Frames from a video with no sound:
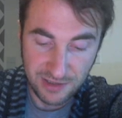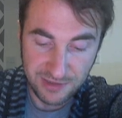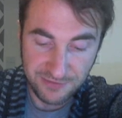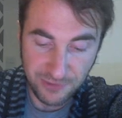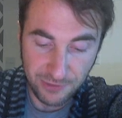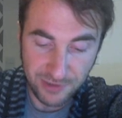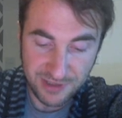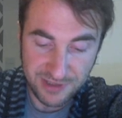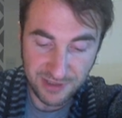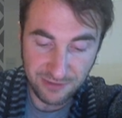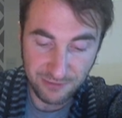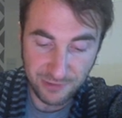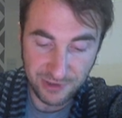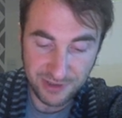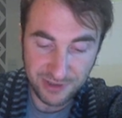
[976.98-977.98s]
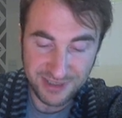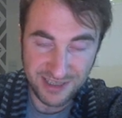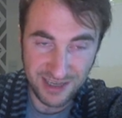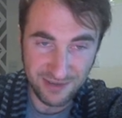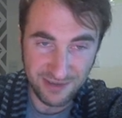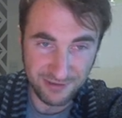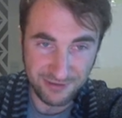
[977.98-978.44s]
focus on what
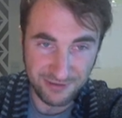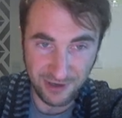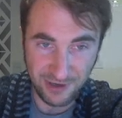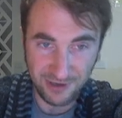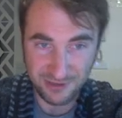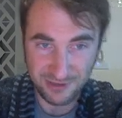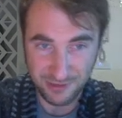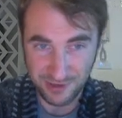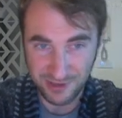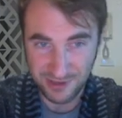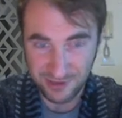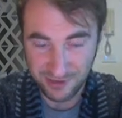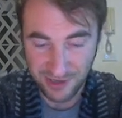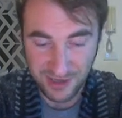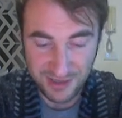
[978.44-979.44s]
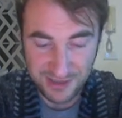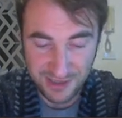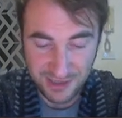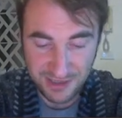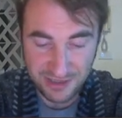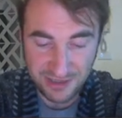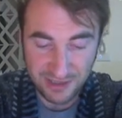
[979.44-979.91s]
Save a Fox, what this
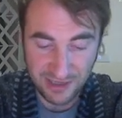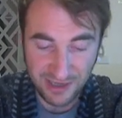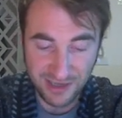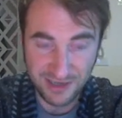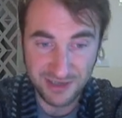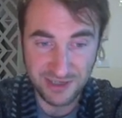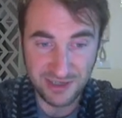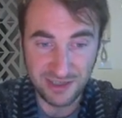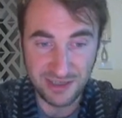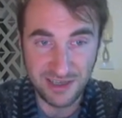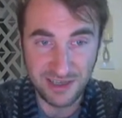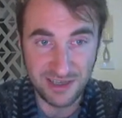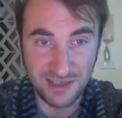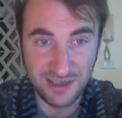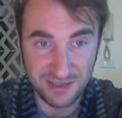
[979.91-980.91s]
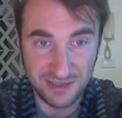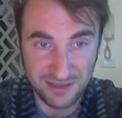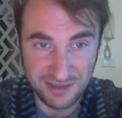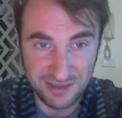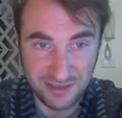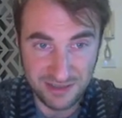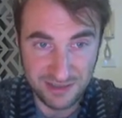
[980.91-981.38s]
organization actually
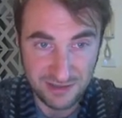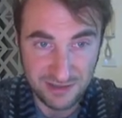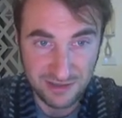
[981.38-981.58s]
is.